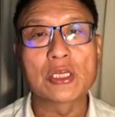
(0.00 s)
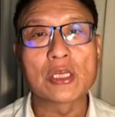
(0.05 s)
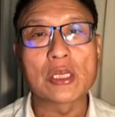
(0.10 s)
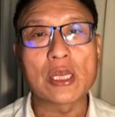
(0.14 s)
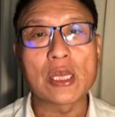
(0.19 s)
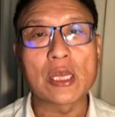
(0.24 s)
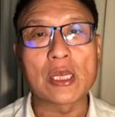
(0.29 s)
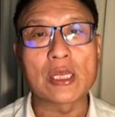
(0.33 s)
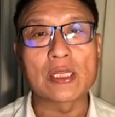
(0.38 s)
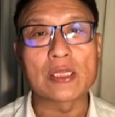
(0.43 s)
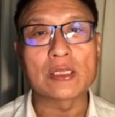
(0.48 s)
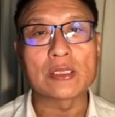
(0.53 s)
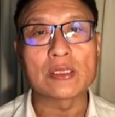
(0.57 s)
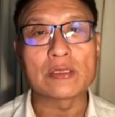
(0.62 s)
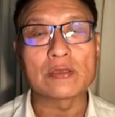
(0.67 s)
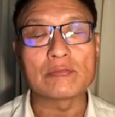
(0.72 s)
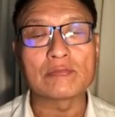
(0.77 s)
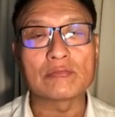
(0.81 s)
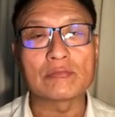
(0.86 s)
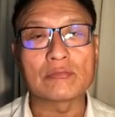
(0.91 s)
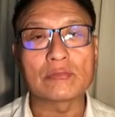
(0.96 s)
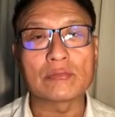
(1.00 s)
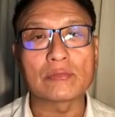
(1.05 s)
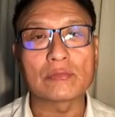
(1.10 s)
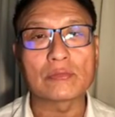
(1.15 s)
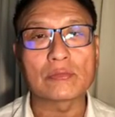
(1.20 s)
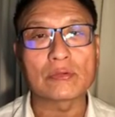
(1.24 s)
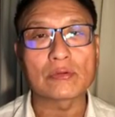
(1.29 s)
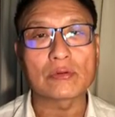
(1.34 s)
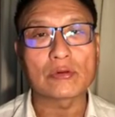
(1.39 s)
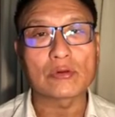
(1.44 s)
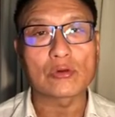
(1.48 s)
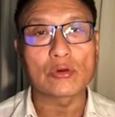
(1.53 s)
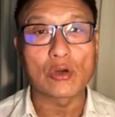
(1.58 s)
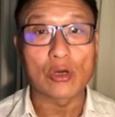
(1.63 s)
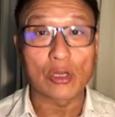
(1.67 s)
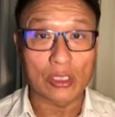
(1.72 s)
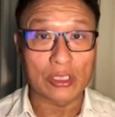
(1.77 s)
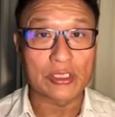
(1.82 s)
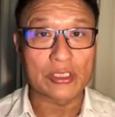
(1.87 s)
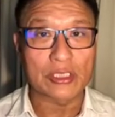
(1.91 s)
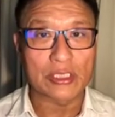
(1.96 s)
and
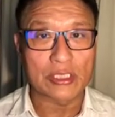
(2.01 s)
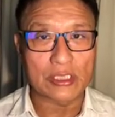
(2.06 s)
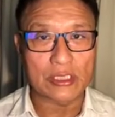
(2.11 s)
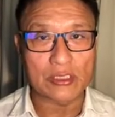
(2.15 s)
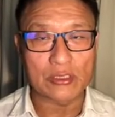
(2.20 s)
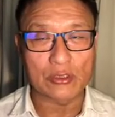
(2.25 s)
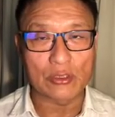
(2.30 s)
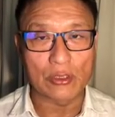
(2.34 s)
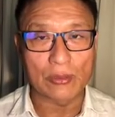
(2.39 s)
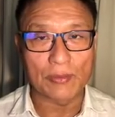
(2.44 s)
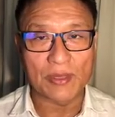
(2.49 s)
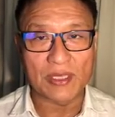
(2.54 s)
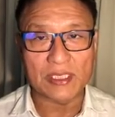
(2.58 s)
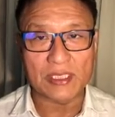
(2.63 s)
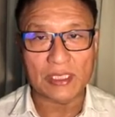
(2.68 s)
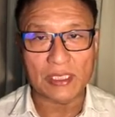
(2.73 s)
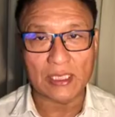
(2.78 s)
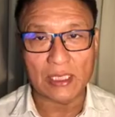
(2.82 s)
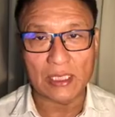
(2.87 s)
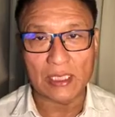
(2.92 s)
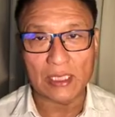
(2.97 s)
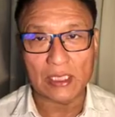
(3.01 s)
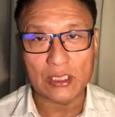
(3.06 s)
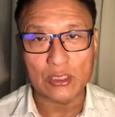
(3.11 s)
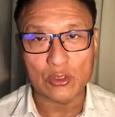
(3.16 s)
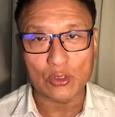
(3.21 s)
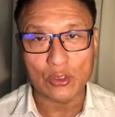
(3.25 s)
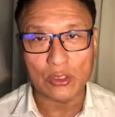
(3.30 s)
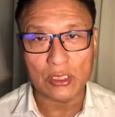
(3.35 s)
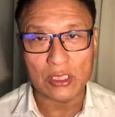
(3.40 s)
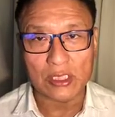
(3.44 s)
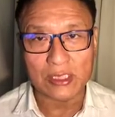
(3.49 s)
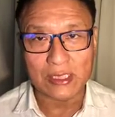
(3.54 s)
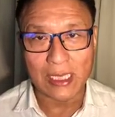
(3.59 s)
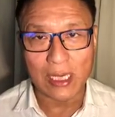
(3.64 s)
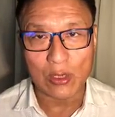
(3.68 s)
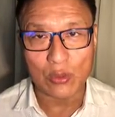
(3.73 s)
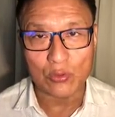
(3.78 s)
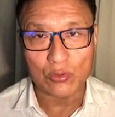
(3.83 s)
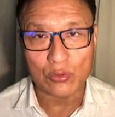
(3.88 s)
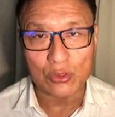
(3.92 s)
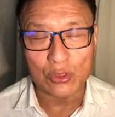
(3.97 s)
qualities. So basically, so the
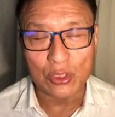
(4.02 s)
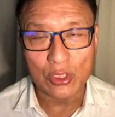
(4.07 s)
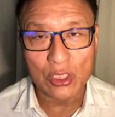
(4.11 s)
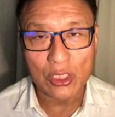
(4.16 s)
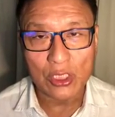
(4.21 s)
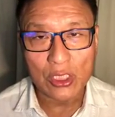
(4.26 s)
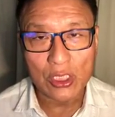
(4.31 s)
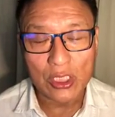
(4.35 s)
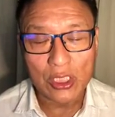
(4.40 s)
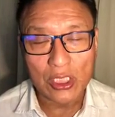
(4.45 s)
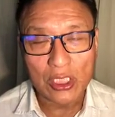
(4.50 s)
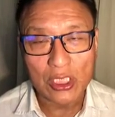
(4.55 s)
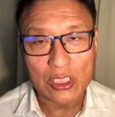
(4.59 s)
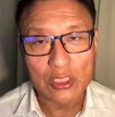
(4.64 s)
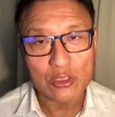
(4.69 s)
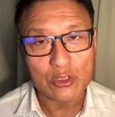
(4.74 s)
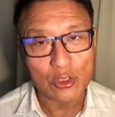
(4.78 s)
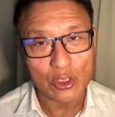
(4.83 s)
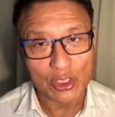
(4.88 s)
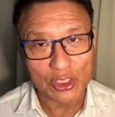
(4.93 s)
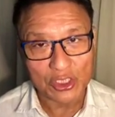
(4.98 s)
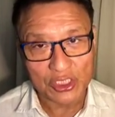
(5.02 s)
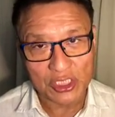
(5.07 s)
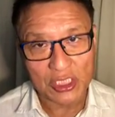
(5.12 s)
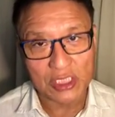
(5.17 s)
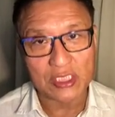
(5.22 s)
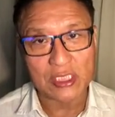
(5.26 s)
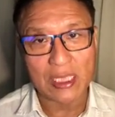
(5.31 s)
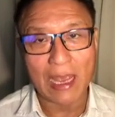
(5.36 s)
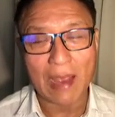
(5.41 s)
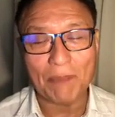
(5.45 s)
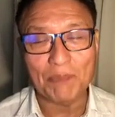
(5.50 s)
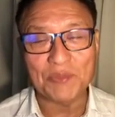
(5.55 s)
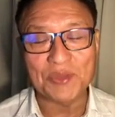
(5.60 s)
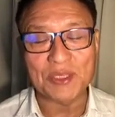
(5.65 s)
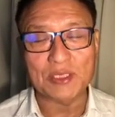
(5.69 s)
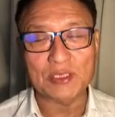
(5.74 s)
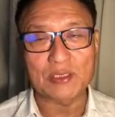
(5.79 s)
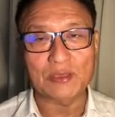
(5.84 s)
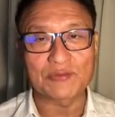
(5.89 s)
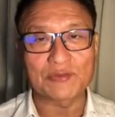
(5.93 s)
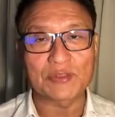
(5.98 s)
sound it's not just
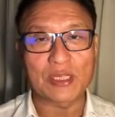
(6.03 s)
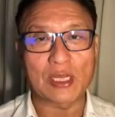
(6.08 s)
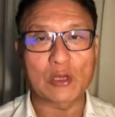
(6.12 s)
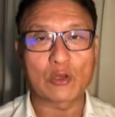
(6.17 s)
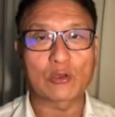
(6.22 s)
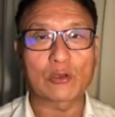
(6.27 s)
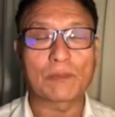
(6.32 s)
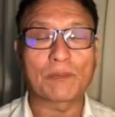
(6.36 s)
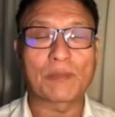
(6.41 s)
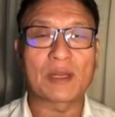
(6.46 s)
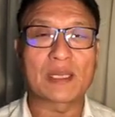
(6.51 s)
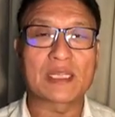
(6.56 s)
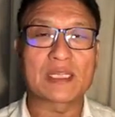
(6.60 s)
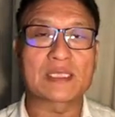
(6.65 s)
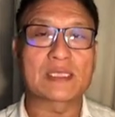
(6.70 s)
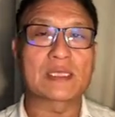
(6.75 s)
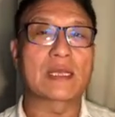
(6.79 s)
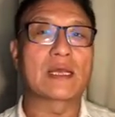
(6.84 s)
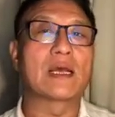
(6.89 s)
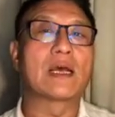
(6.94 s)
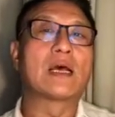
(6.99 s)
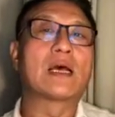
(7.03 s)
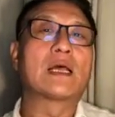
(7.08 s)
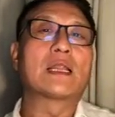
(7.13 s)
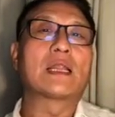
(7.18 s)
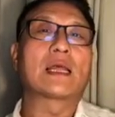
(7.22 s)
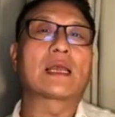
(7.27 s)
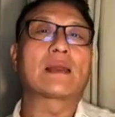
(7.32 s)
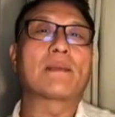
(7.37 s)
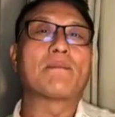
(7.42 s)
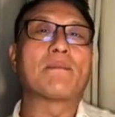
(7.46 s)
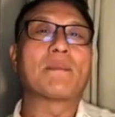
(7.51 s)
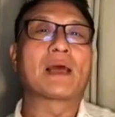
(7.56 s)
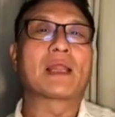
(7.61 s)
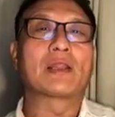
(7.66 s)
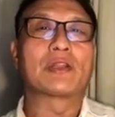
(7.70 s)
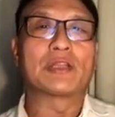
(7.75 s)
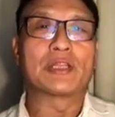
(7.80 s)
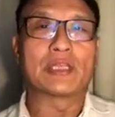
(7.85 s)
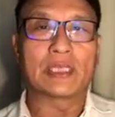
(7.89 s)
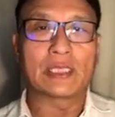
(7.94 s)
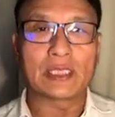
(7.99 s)
absence of sound, but it's a, like a
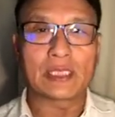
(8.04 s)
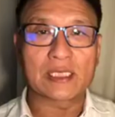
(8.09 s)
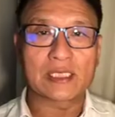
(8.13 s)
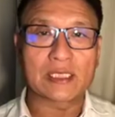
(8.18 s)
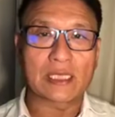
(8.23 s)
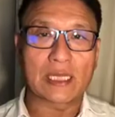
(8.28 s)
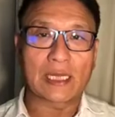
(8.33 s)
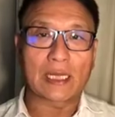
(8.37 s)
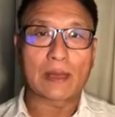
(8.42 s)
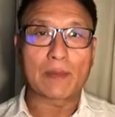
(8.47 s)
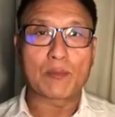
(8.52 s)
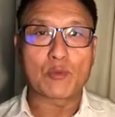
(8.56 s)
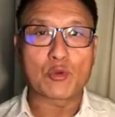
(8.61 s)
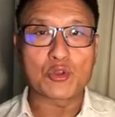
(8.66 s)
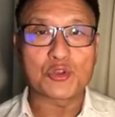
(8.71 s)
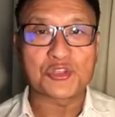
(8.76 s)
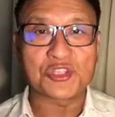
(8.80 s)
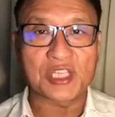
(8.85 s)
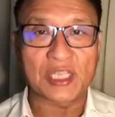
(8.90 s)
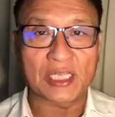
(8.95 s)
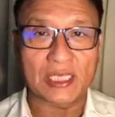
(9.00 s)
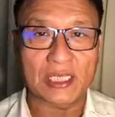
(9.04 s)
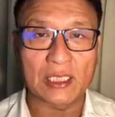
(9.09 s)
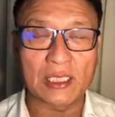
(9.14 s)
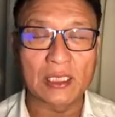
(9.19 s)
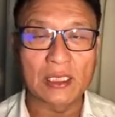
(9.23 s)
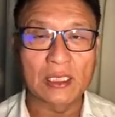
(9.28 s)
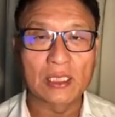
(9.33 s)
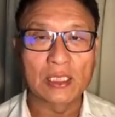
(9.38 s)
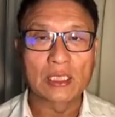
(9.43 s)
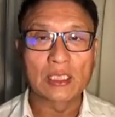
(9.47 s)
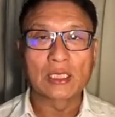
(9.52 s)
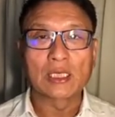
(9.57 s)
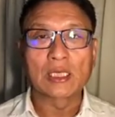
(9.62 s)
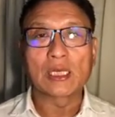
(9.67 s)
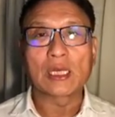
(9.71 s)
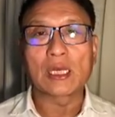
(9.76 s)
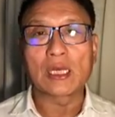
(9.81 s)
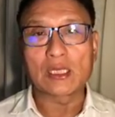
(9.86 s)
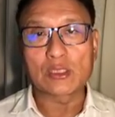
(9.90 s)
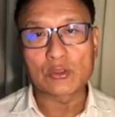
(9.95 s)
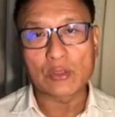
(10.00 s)
melody, it's like a music.
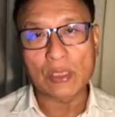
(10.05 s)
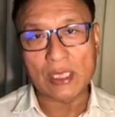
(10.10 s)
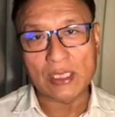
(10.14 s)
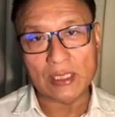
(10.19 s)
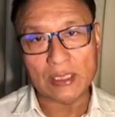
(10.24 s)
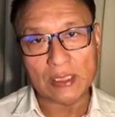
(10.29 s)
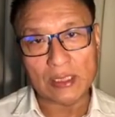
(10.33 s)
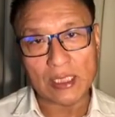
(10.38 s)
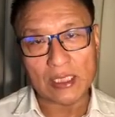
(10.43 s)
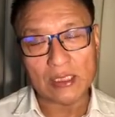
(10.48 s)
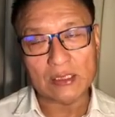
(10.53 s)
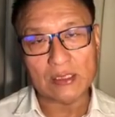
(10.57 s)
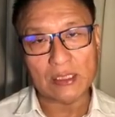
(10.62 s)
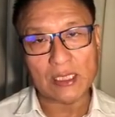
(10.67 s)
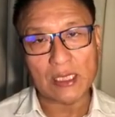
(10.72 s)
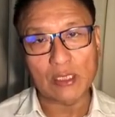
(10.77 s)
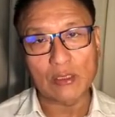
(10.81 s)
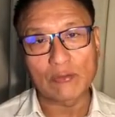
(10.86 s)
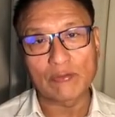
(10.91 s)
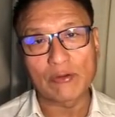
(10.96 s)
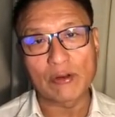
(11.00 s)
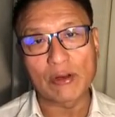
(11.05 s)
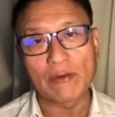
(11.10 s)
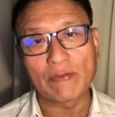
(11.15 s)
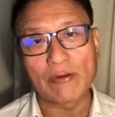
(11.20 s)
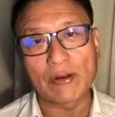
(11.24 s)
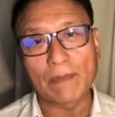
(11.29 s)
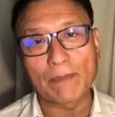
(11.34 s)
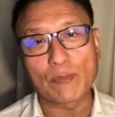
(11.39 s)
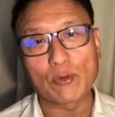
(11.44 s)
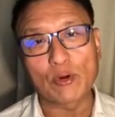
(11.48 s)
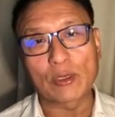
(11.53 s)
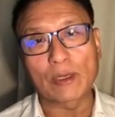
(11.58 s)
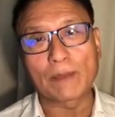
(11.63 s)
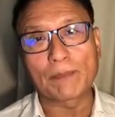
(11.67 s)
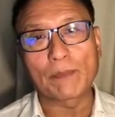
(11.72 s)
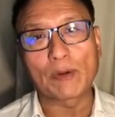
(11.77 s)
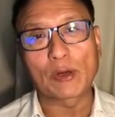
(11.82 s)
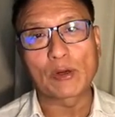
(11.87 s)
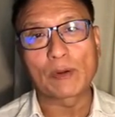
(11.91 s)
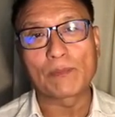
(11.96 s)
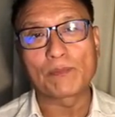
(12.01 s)
Uh, so I think that's kind of very, very important
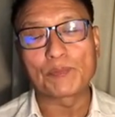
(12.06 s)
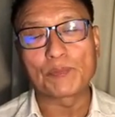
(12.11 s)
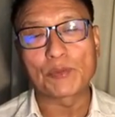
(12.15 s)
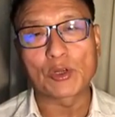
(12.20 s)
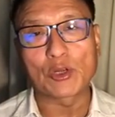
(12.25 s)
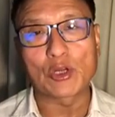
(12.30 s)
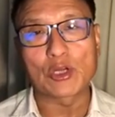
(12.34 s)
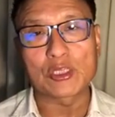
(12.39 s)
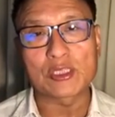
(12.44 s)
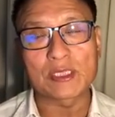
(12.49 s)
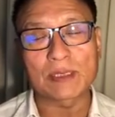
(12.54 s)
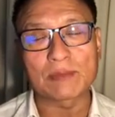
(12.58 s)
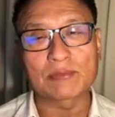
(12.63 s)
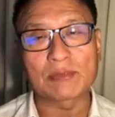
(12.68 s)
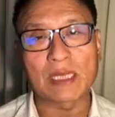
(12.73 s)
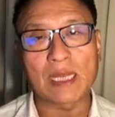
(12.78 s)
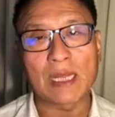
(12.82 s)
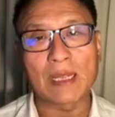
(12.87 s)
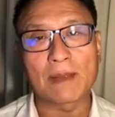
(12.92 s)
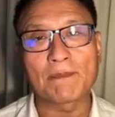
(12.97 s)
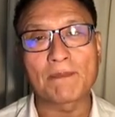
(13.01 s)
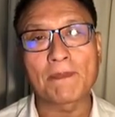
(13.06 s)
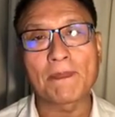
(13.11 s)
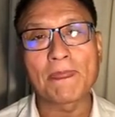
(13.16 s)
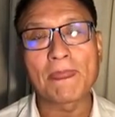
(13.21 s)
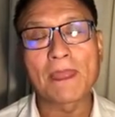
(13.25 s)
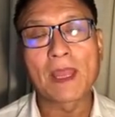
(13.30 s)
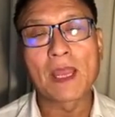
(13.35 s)
because sometimes